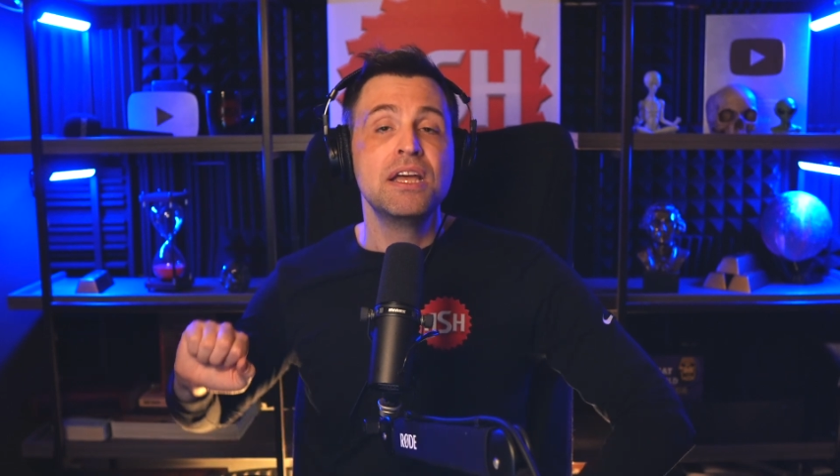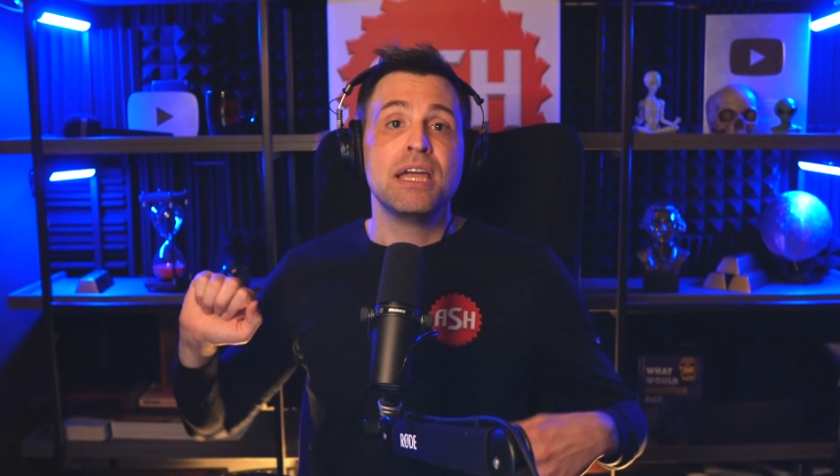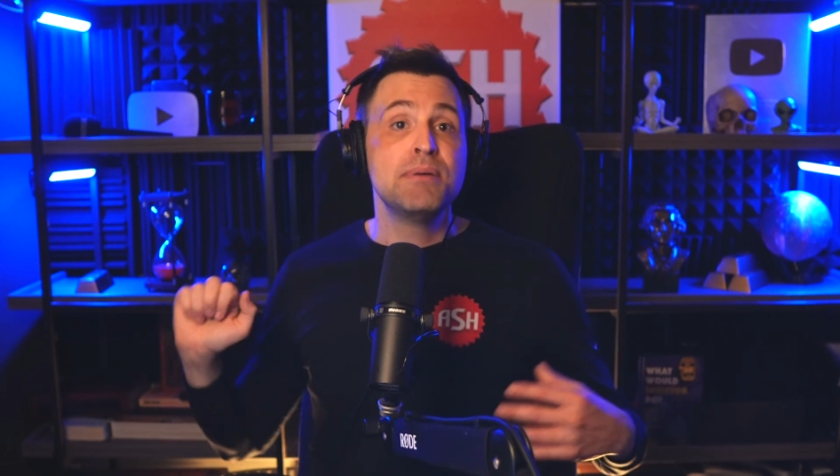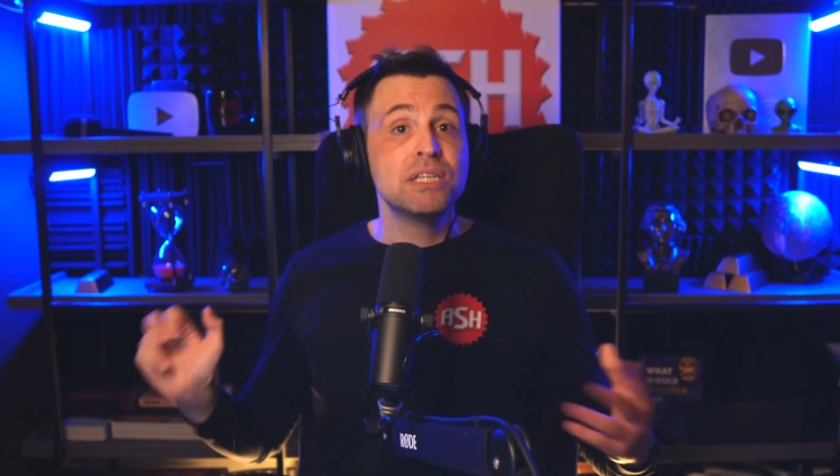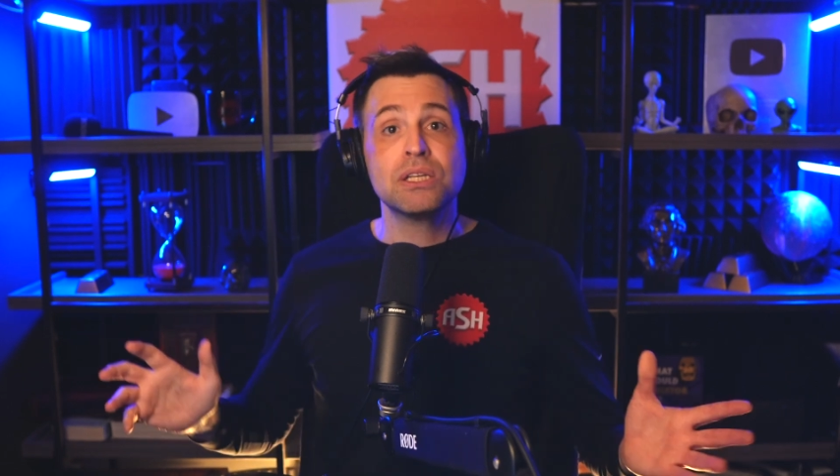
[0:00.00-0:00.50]

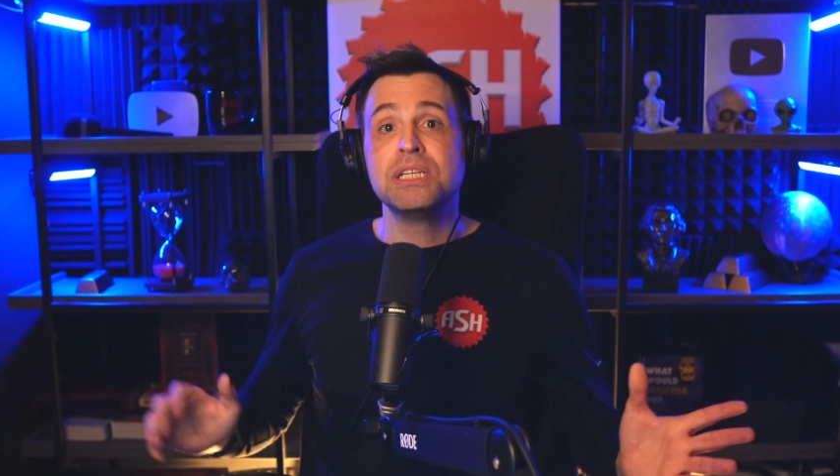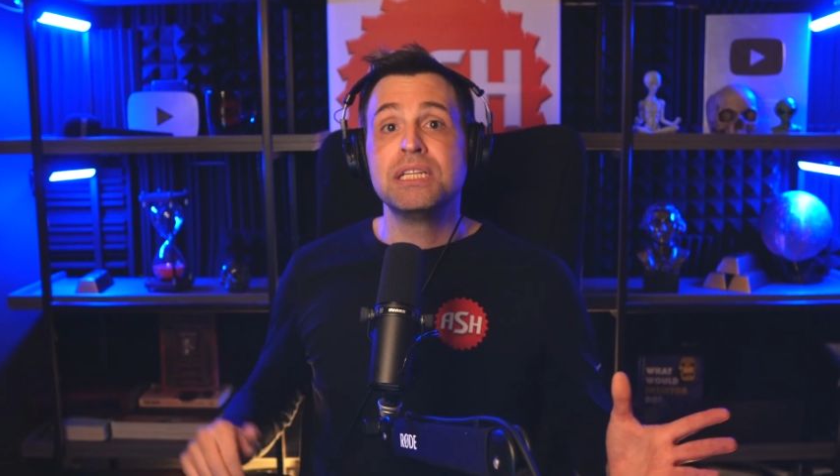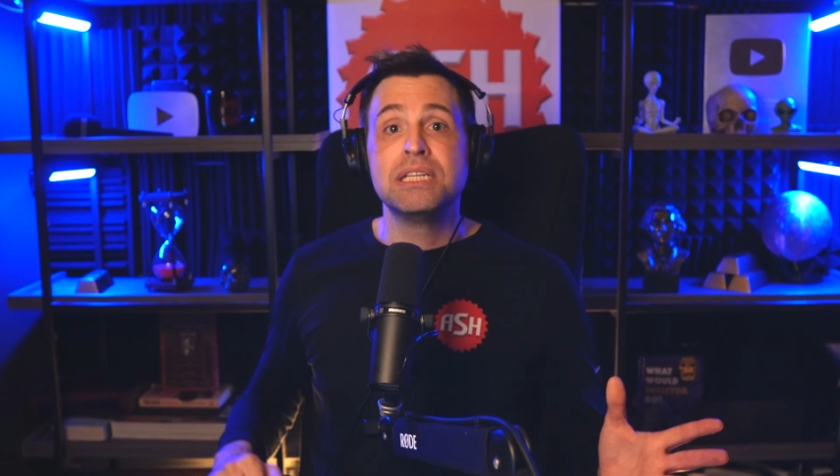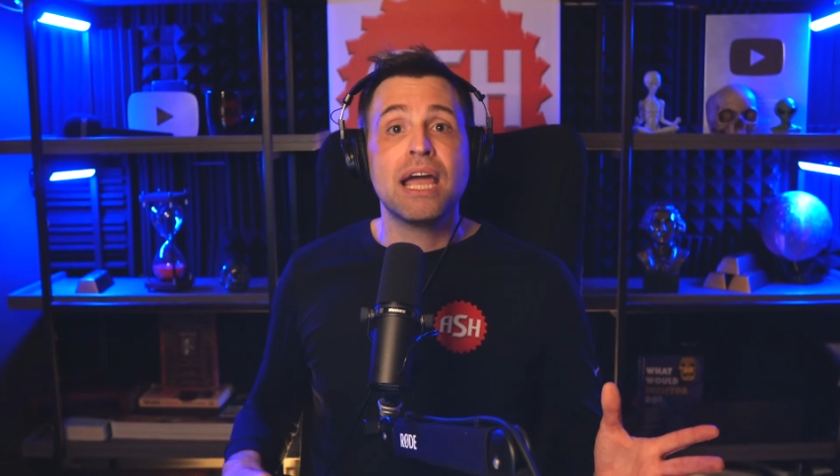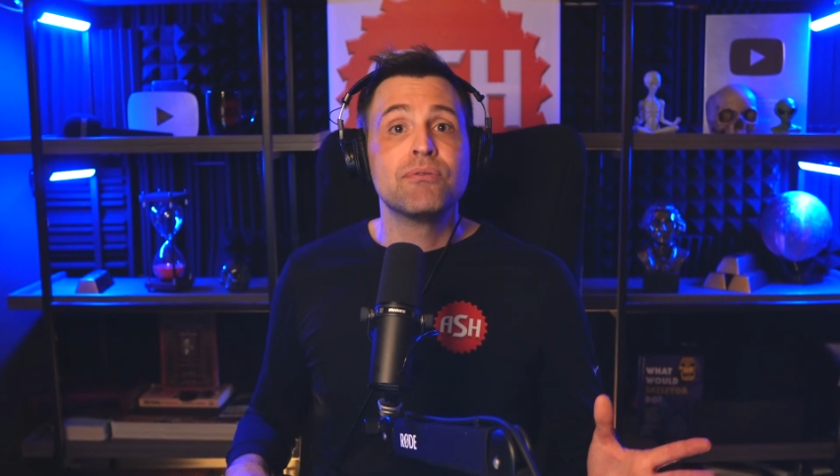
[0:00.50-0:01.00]
He basically
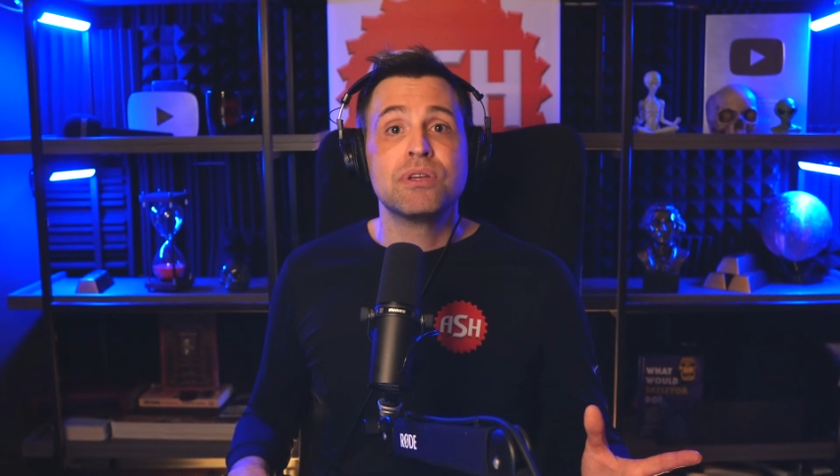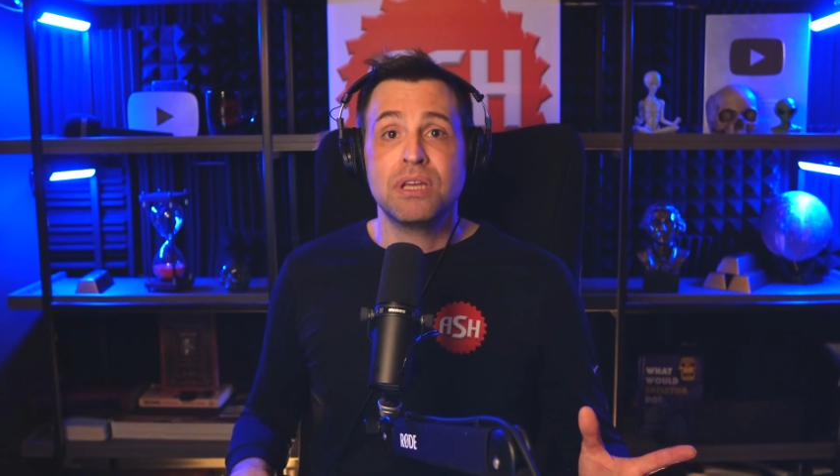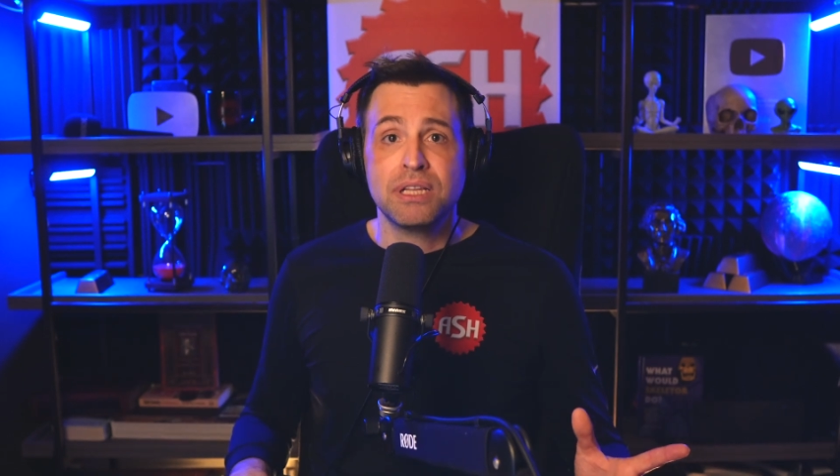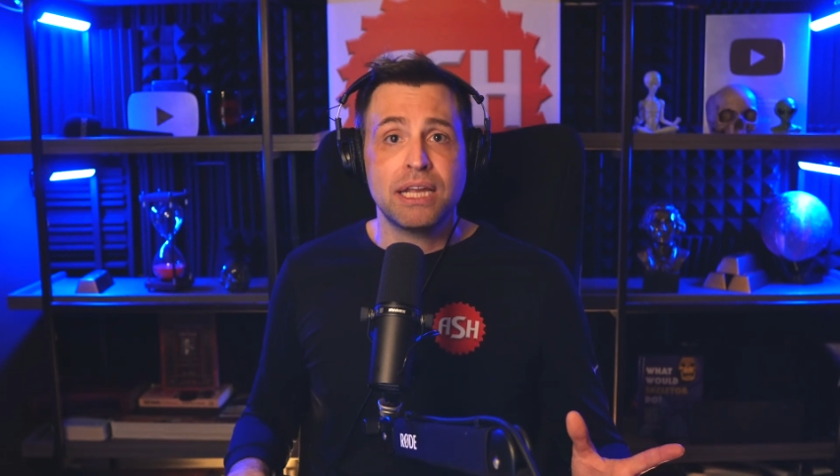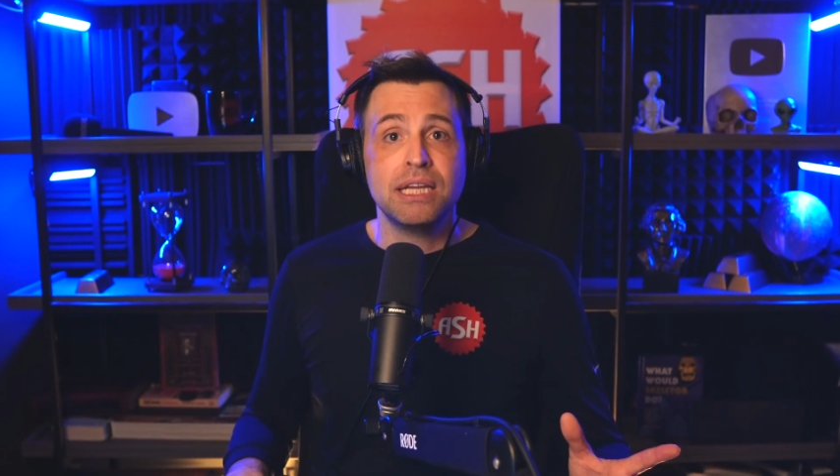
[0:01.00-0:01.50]
did
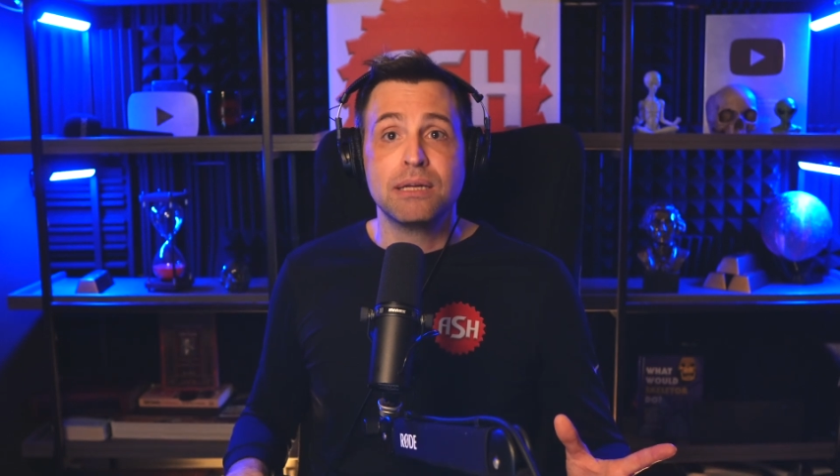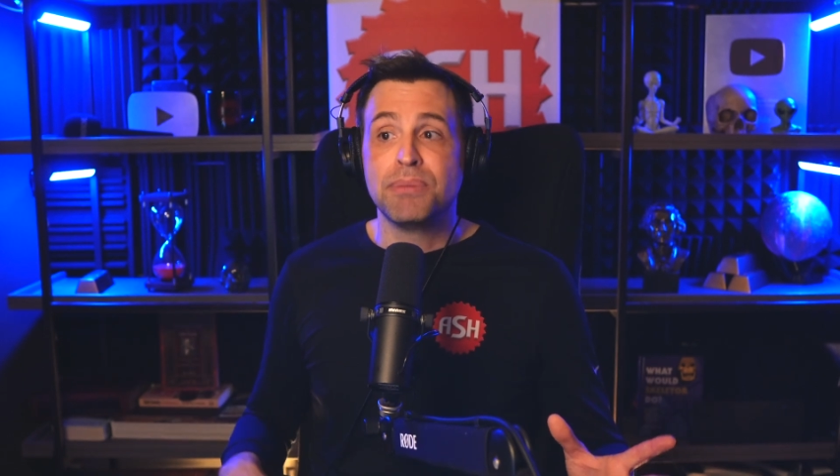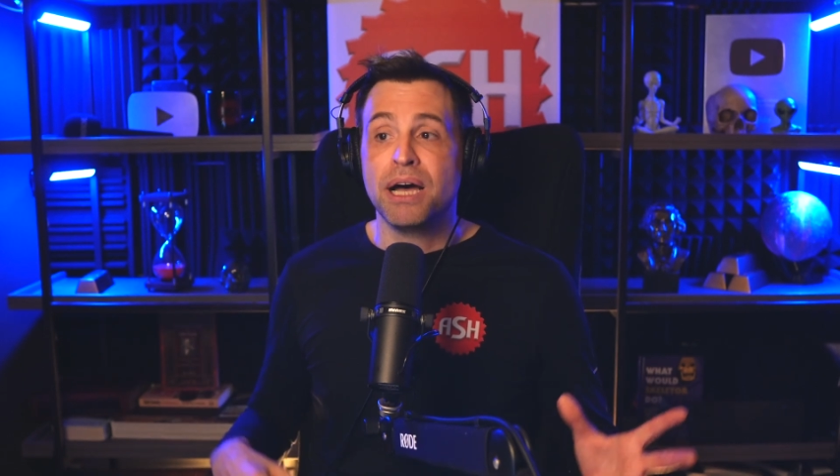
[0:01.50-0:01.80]
everything that he could